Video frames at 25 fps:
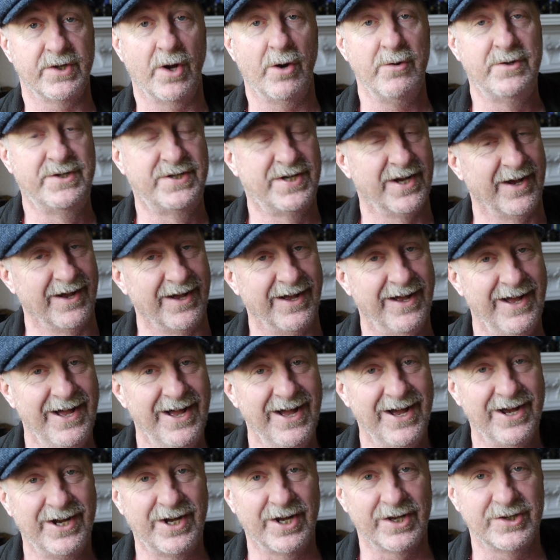don't
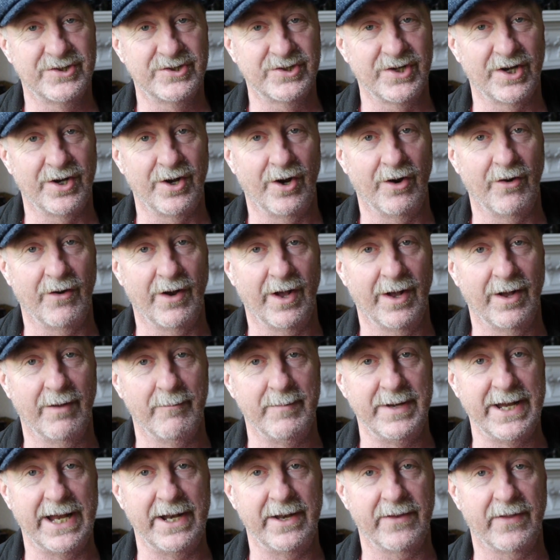consider
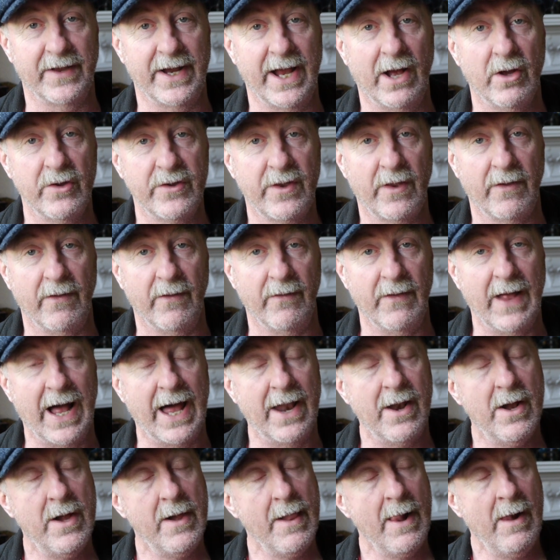me anything other than
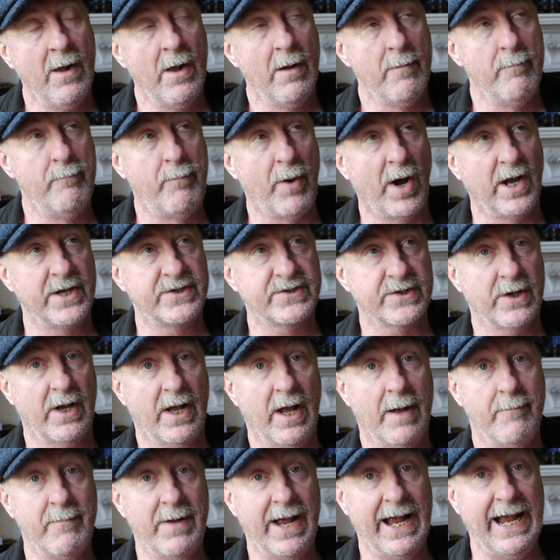that. But
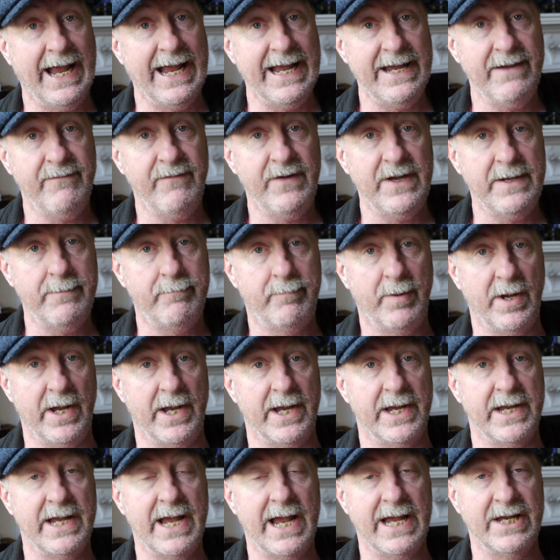
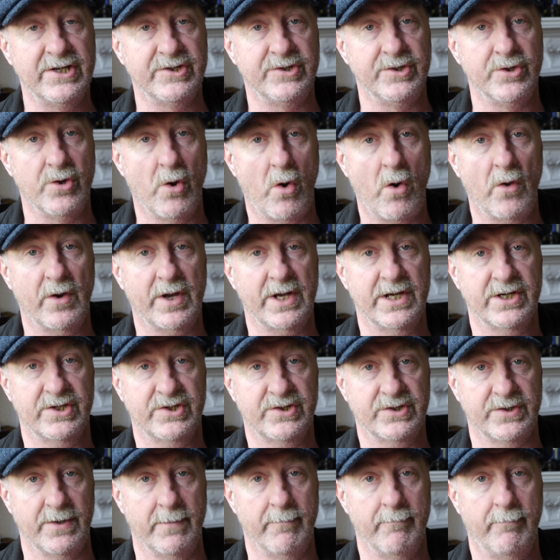AVB is not as
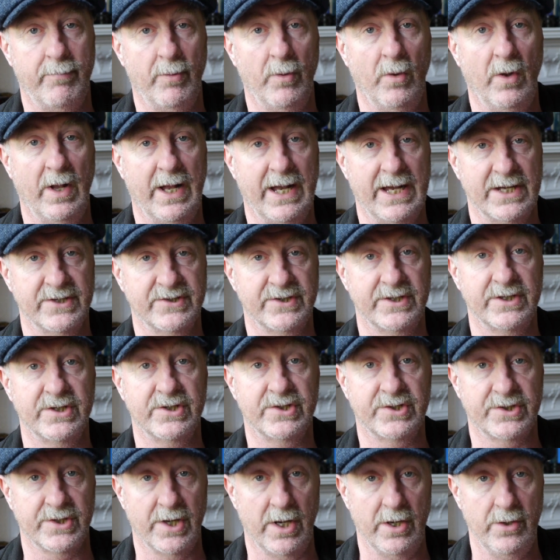simple as it
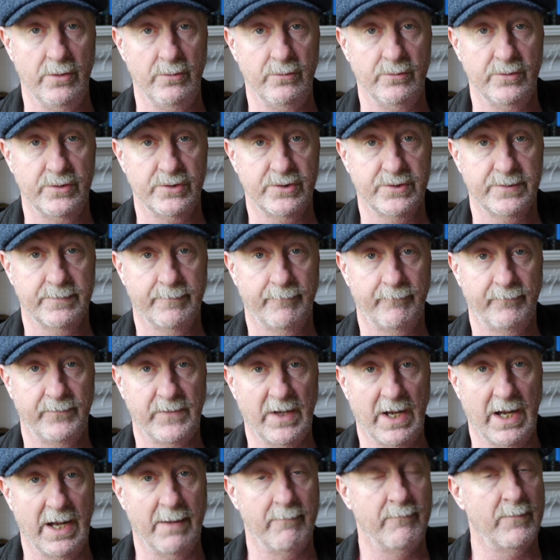sounds.
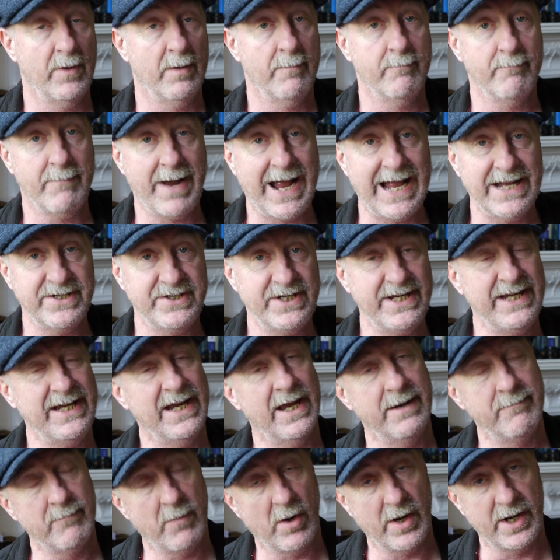MADI,
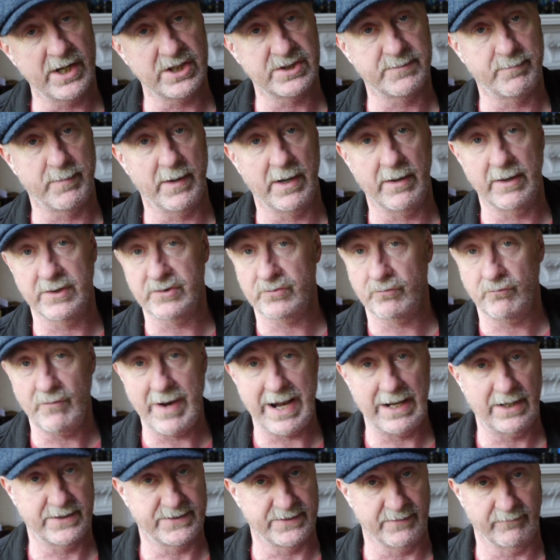in my experience,
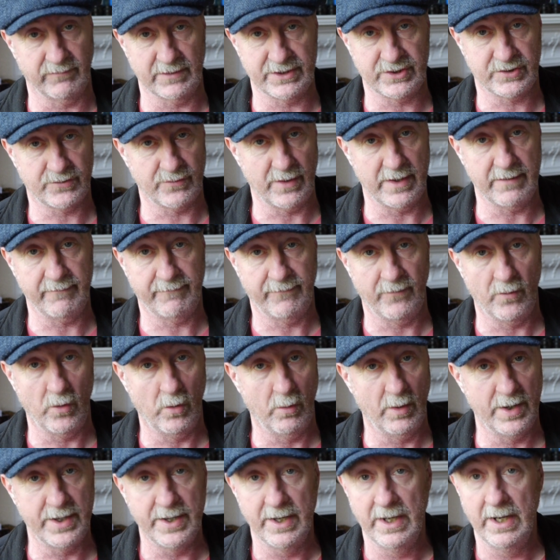relatively
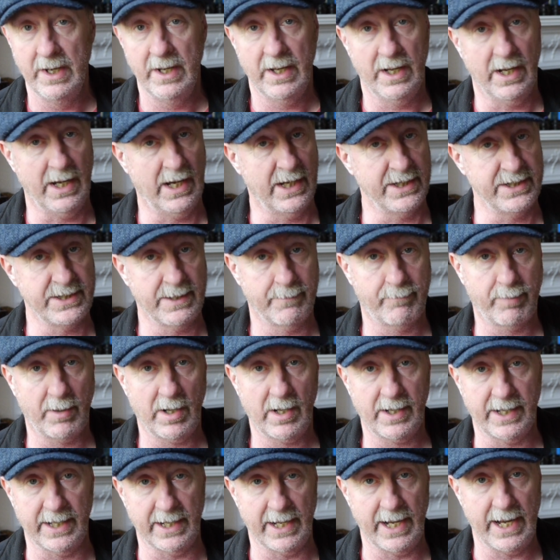straightforward. You
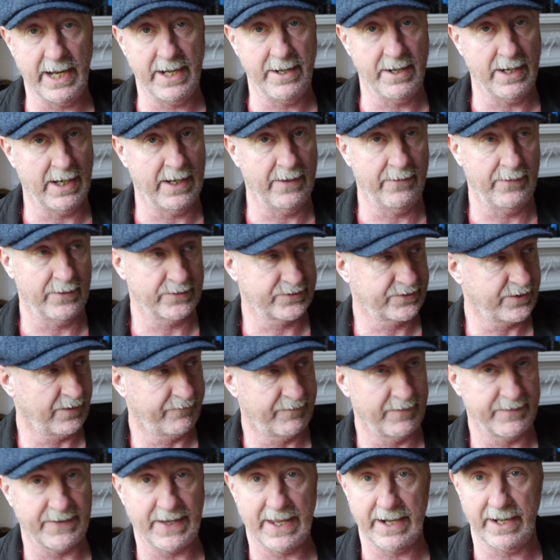plug it in and the
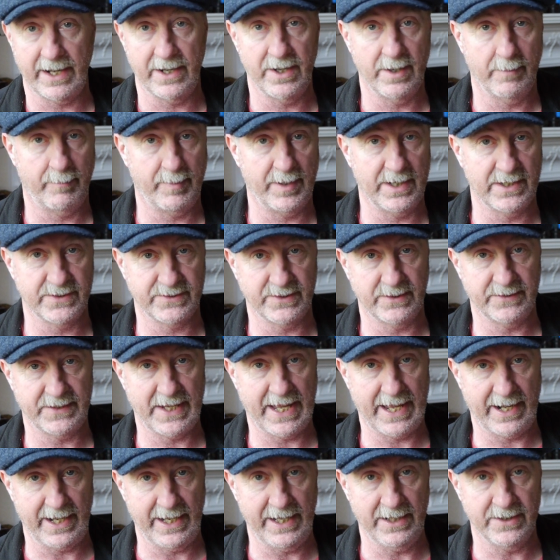stuff at that end appears at
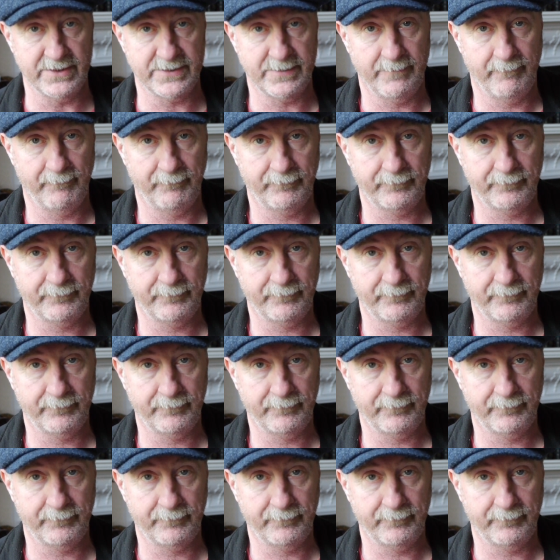that end.